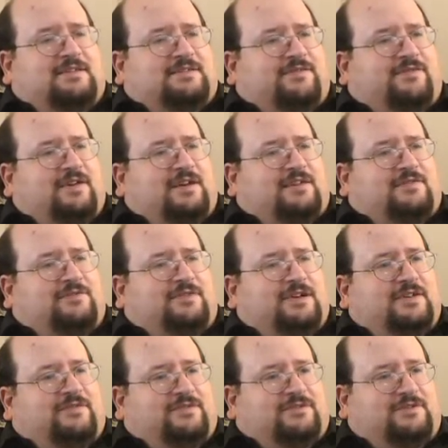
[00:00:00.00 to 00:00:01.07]
as a Fact of
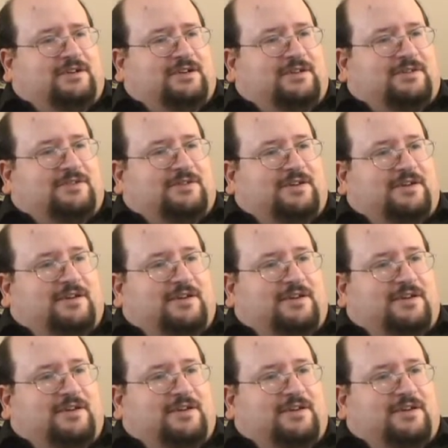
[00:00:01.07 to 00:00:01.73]
Life class.